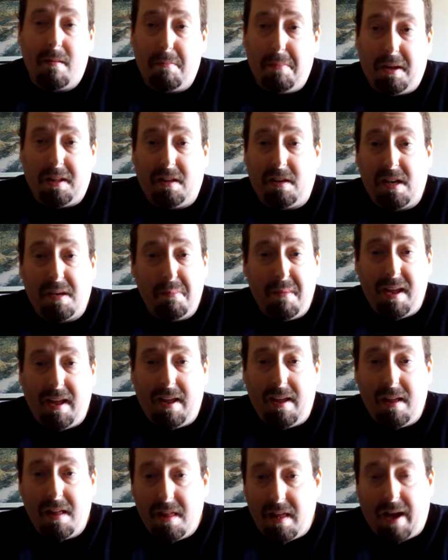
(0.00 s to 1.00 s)
But to
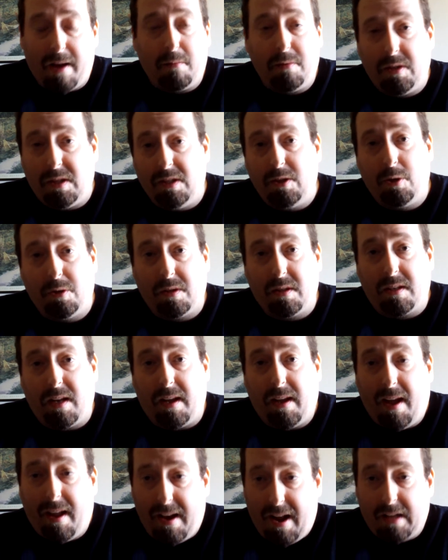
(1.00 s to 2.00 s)
me, that was
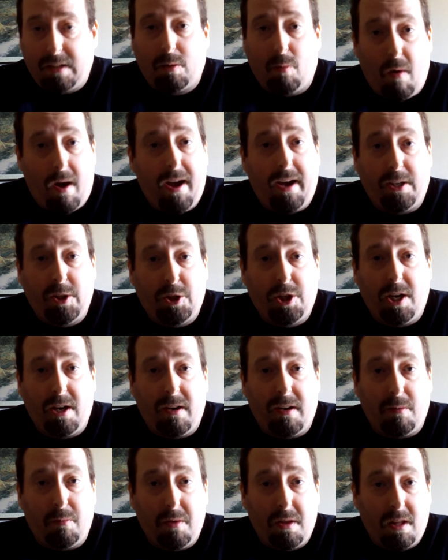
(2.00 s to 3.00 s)
interesting, and that's why I
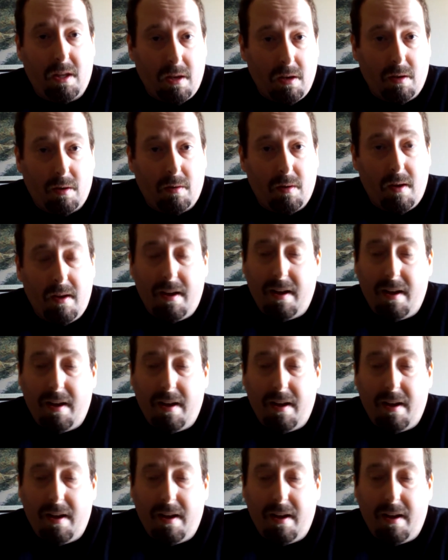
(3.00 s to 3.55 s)
shared it with you.